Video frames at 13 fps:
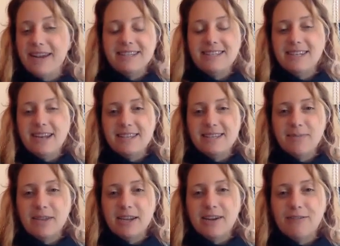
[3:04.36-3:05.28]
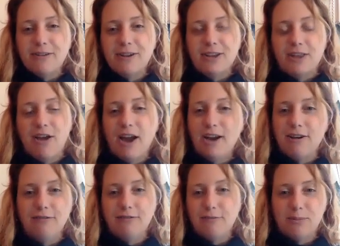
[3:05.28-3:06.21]
it's not something I've really thought
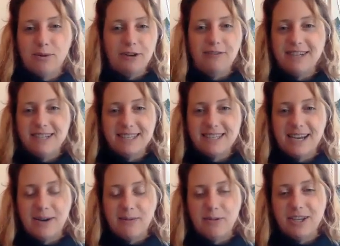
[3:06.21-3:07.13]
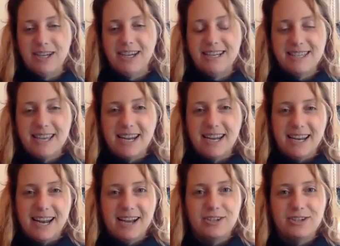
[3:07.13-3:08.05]
of previously. I'm really
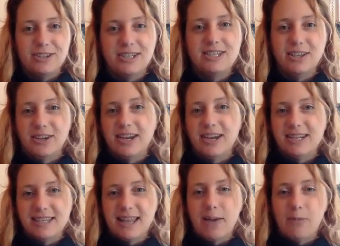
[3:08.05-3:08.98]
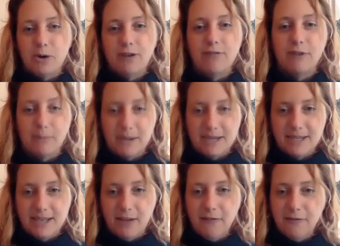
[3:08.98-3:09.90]
excited actually to look into that more for
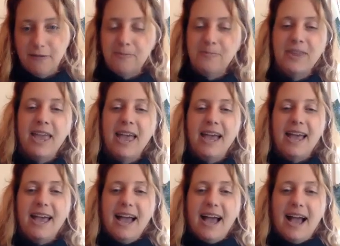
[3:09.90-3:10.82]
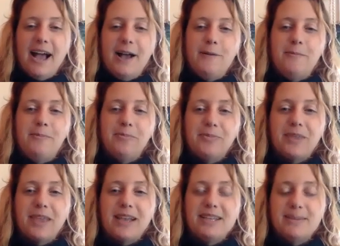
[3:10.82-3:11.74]
myself. Um,
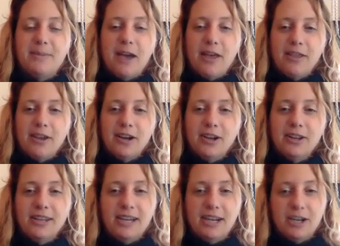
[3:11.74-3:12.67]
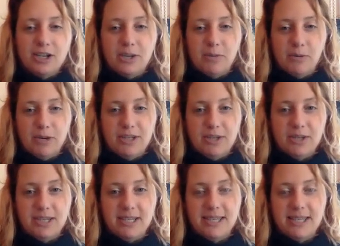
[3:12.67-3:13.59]
some other leadership
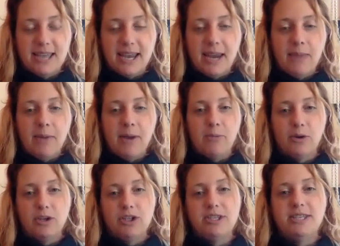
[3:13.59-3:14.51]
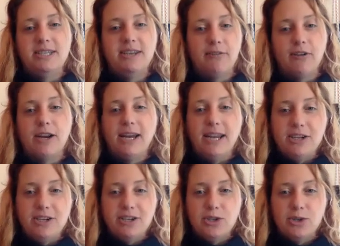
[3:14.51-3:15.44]
resources that came up were just different
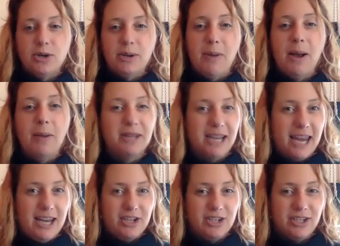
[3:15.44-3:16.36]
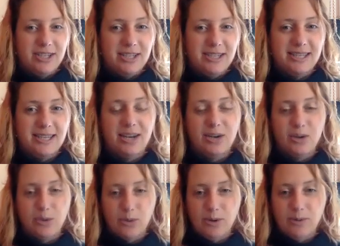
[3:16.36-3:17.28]
industry publications and
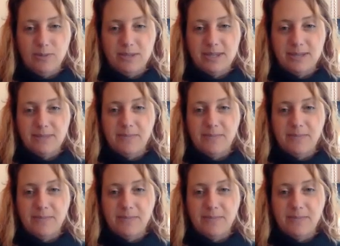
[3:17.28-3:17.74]
groups.